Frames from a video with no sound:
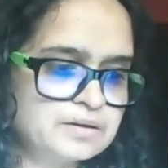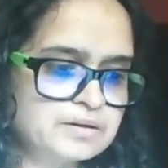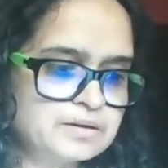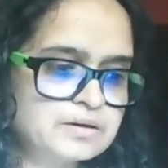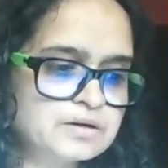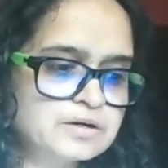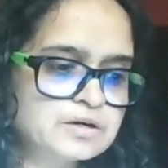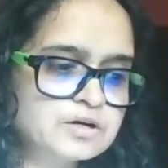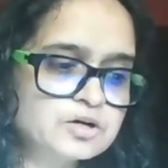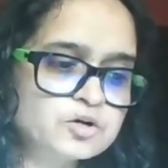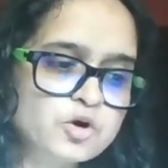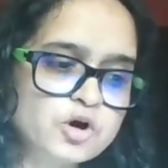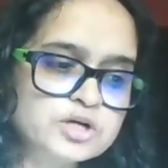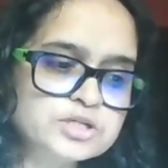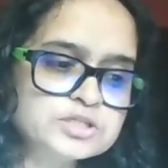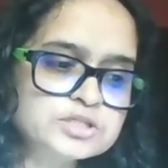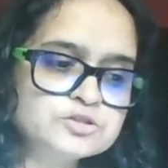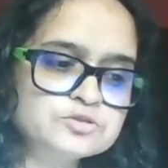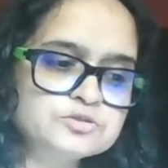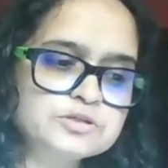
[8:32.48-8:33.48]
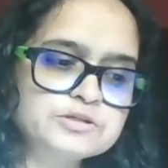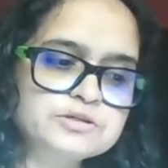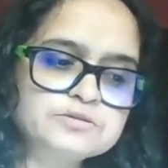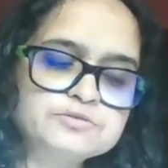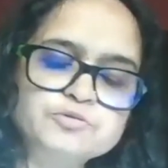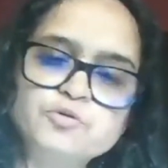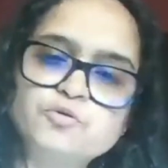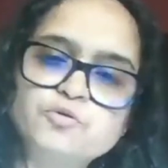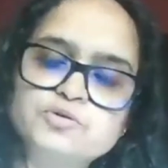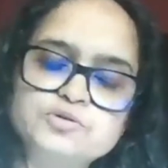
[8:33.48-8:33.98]
According to the
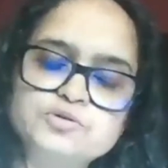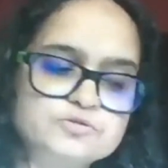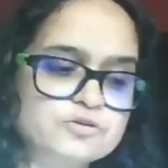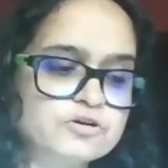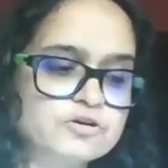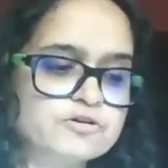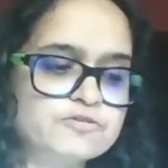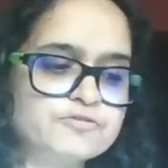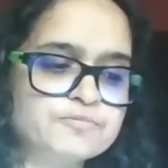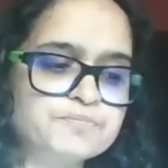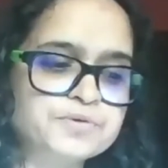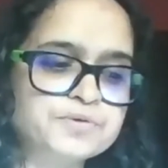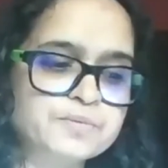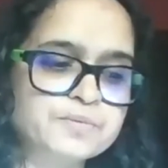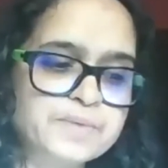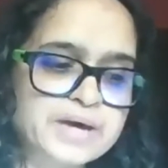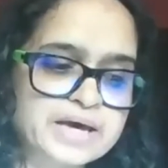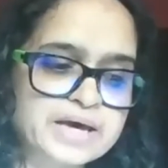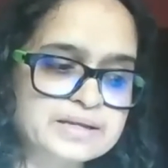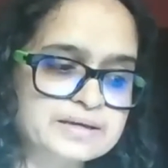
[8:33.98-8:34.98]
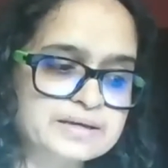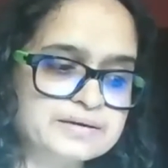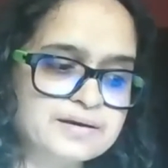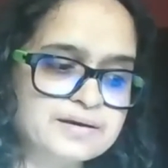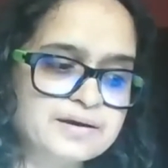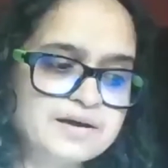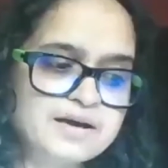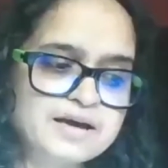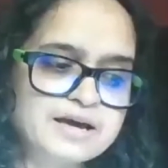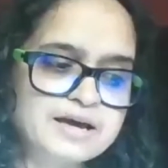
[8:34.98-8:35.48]
ethos of Brahmanic
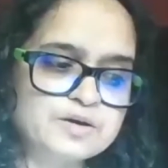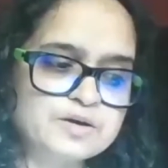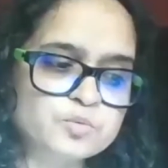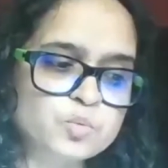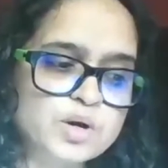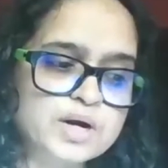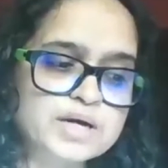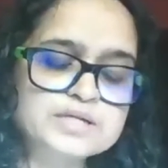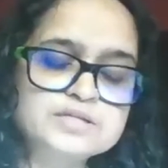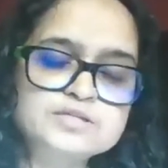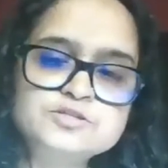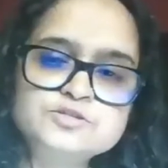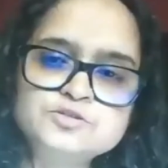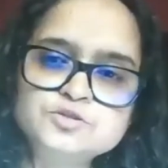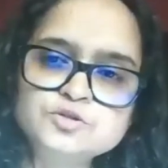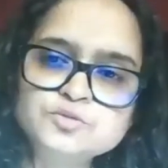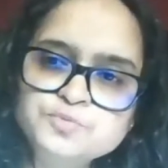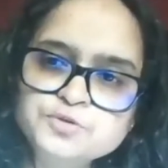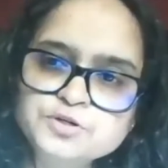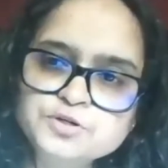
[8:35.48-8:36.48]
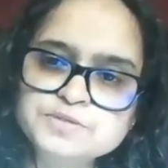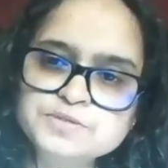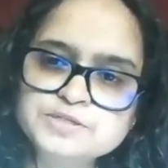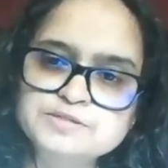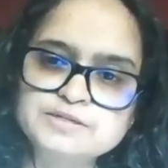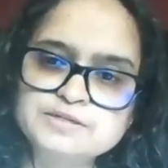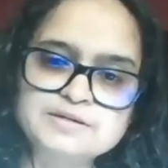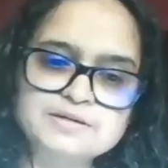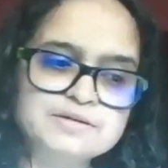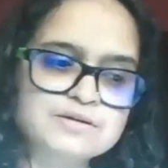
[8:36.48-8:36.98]
and white
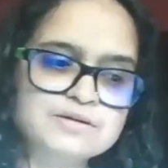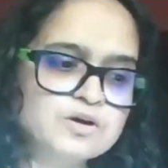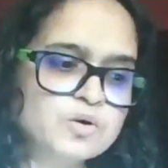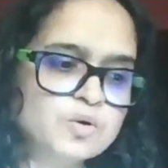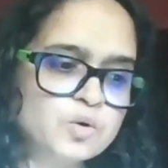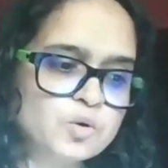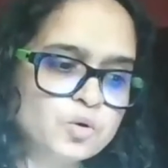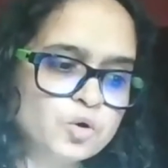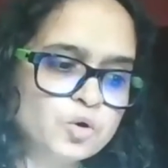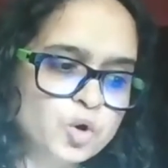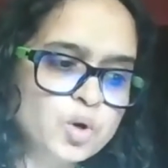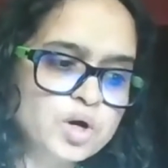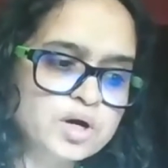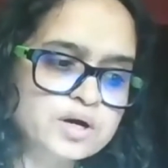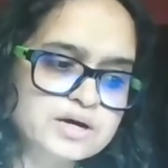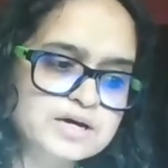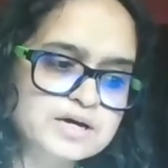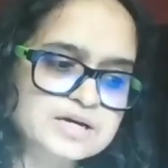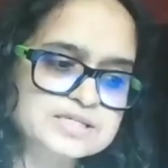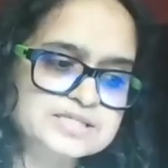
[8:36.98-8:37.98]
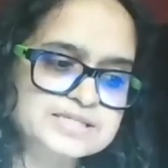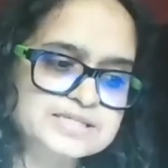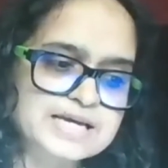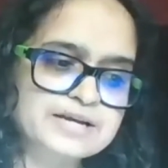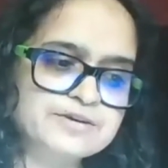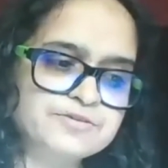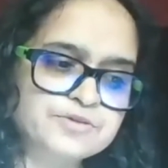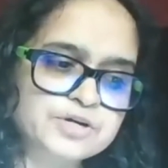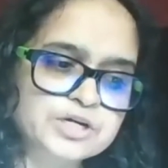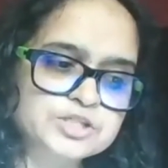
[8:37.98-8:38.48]
supremacy, lower castes and
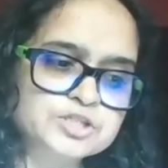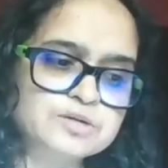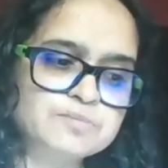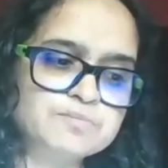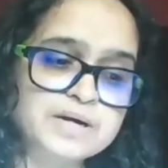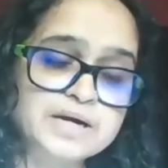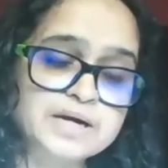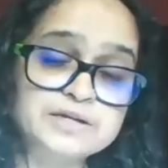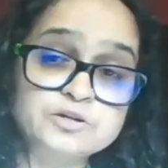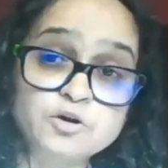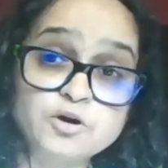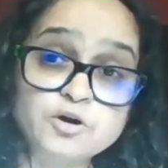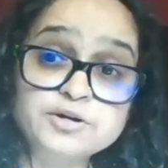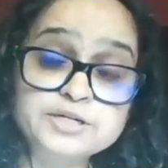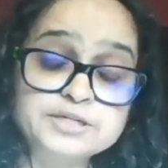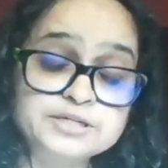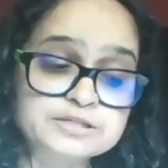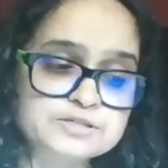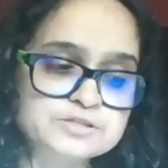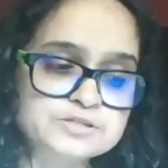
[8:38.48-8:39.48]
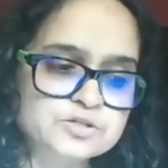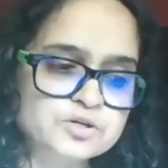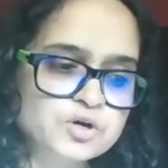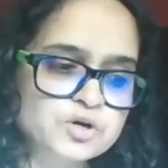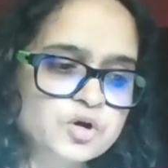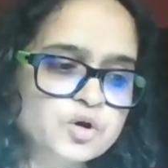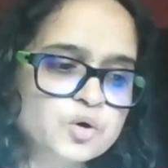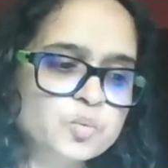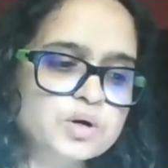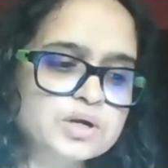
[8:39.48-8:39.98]
racial minorities
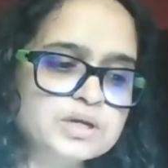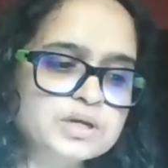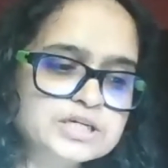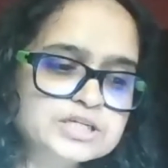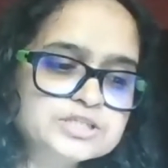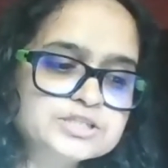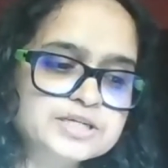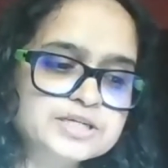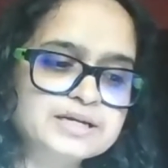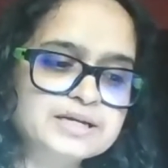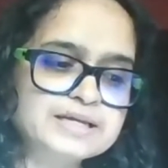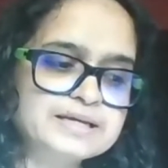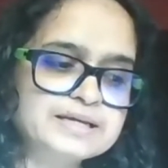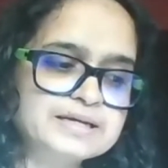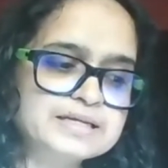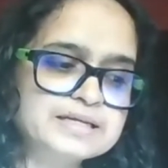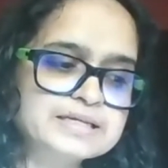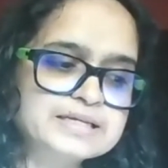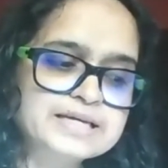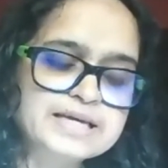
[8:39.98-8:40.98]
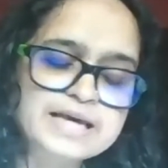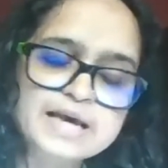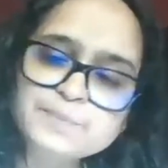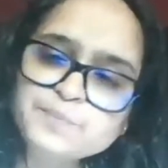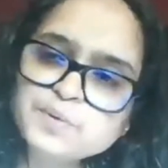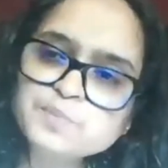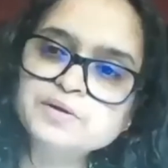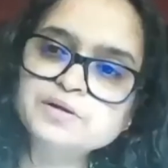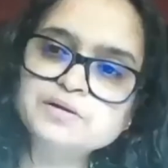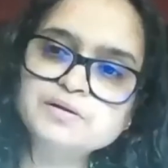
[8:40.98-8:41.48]
were allegedly
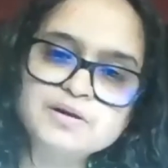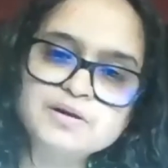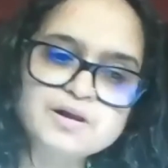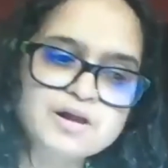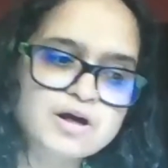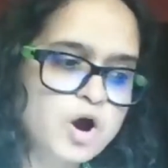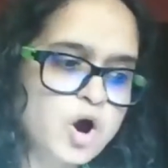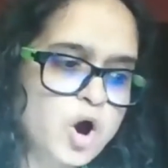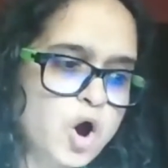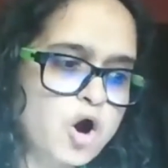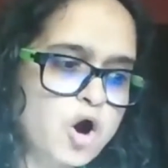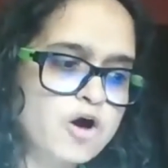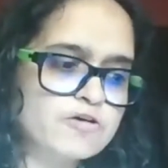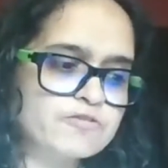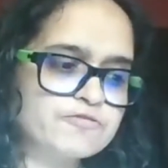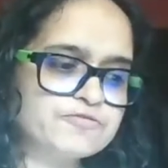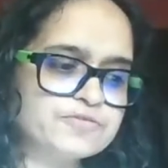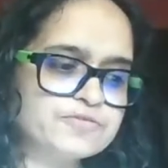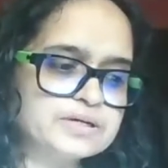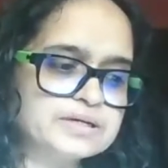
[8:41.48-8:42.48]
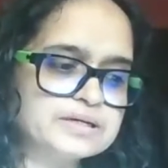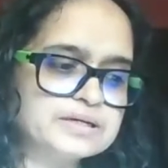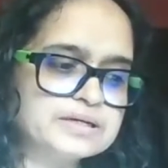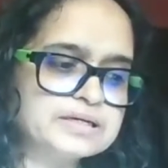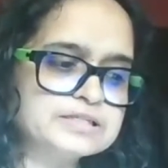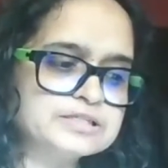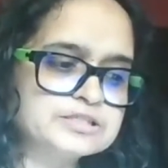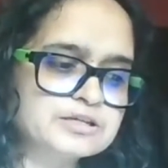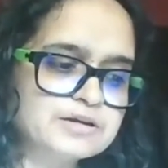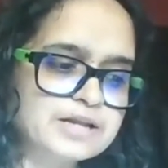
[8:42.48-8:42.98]
incapable of
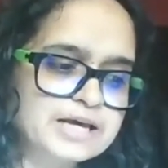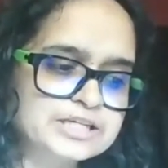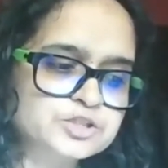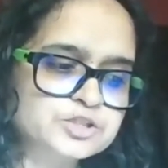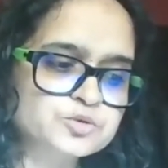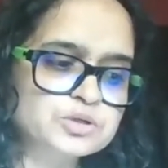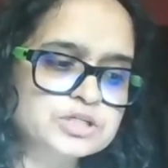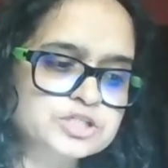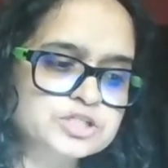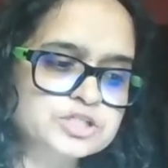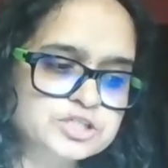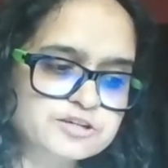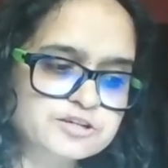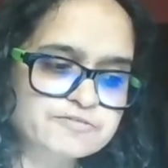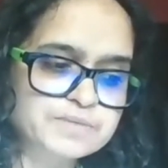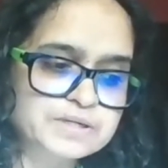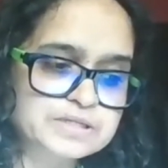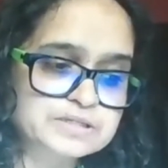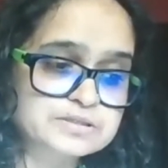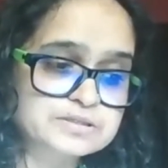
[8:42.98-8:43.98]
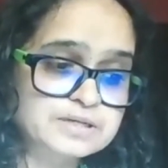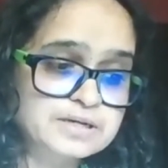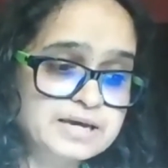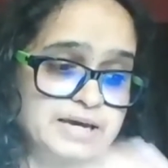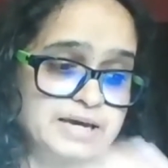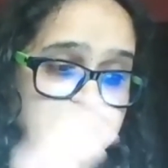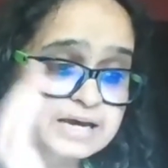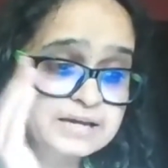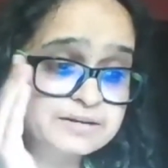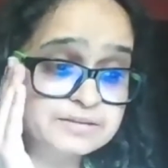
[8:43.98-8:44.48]
intellectual achievement,
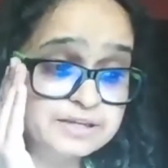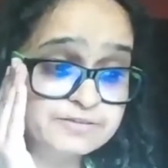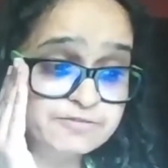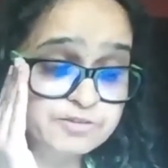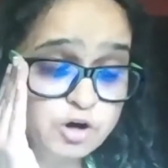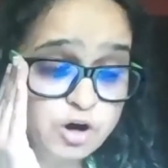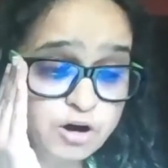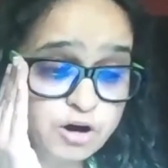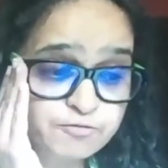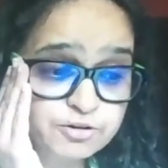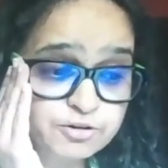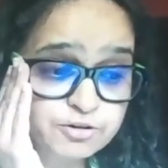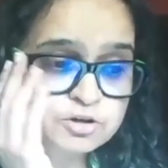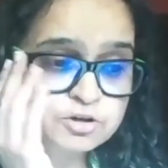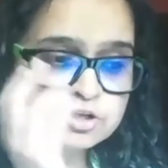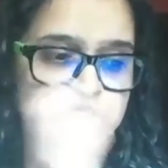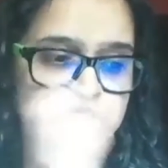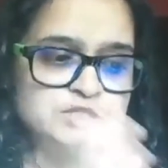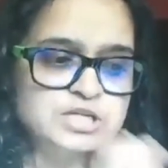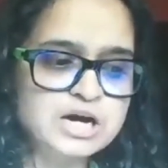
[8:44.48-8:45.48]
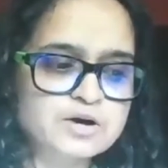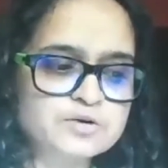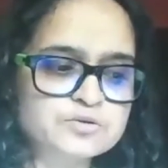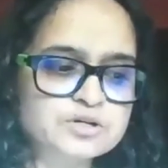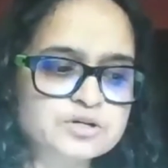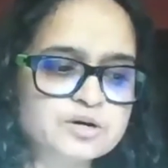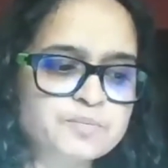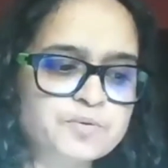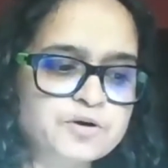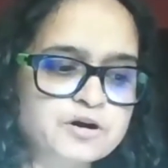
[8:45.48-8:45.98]
and they were often looked down
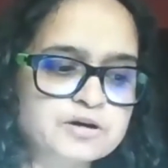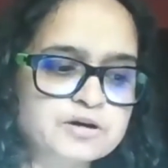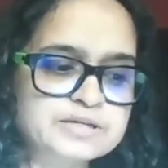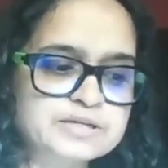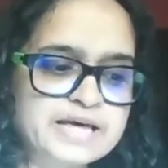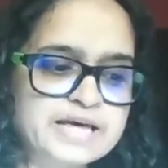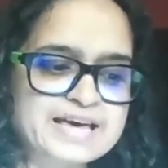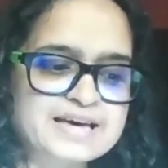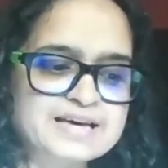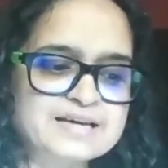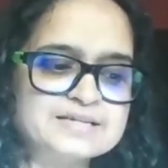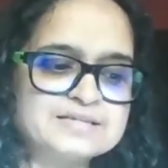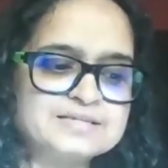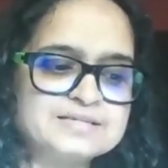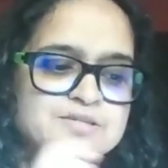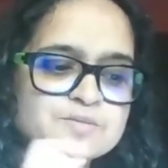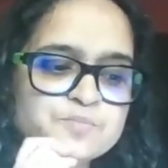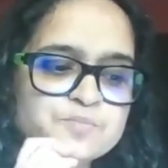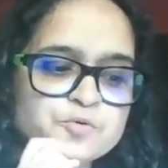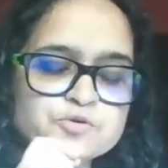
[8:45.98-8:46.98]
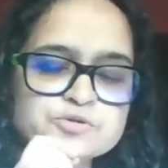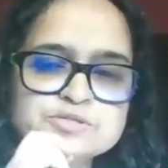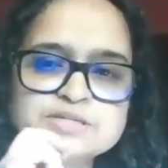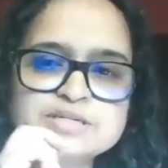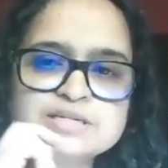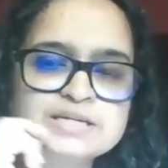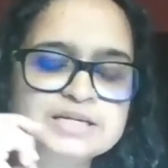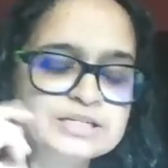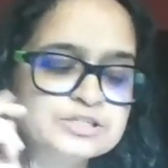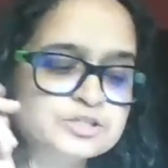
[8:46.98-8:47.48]
upon as
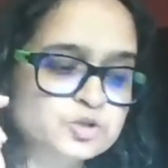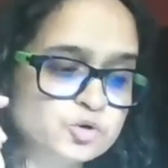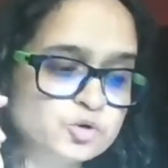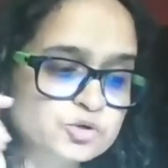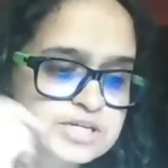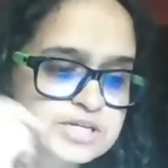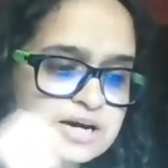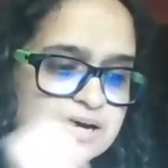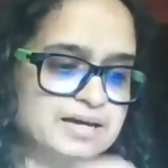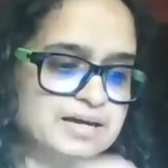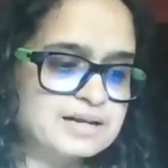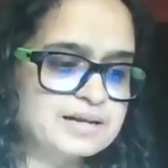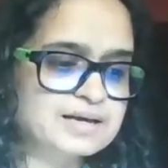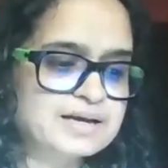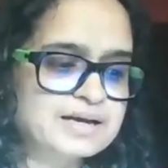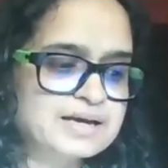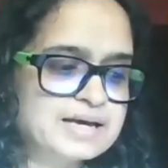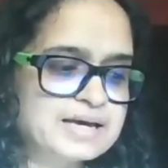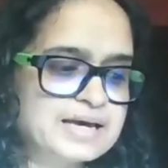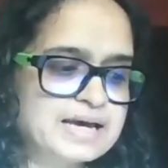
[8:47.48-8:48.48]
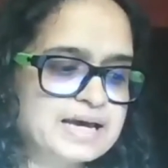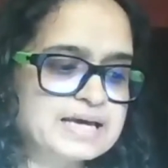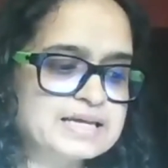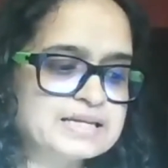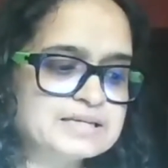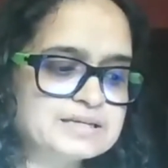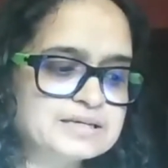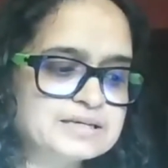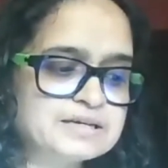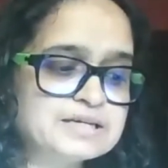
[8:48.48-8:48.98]
supposedly docile
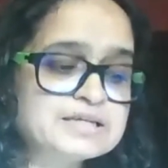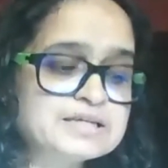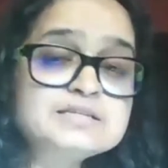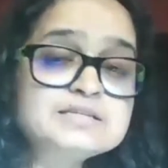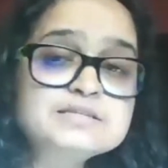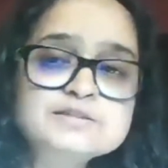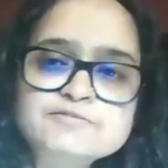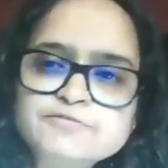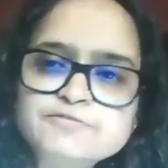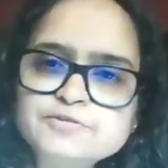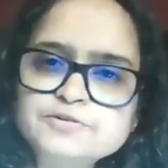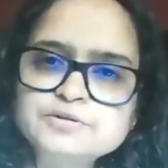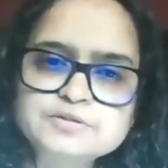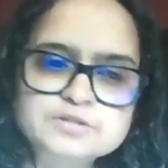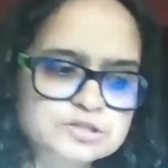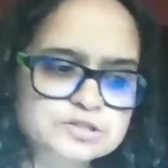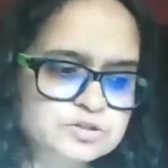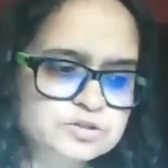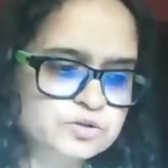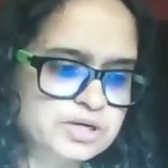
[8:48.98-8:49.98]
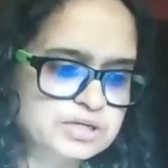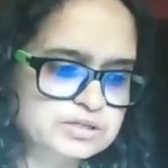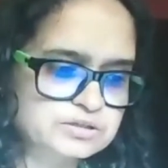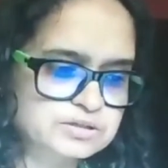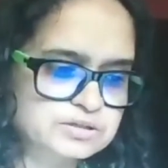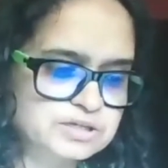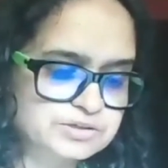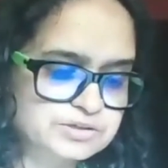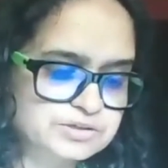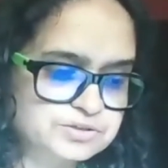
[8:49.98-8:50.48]
and indifferent to
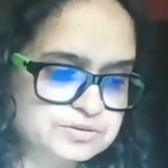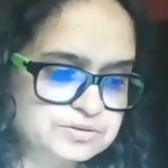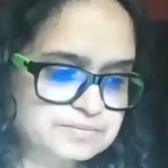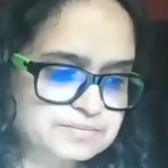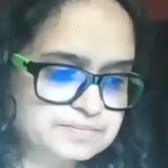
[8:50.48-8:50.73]
education.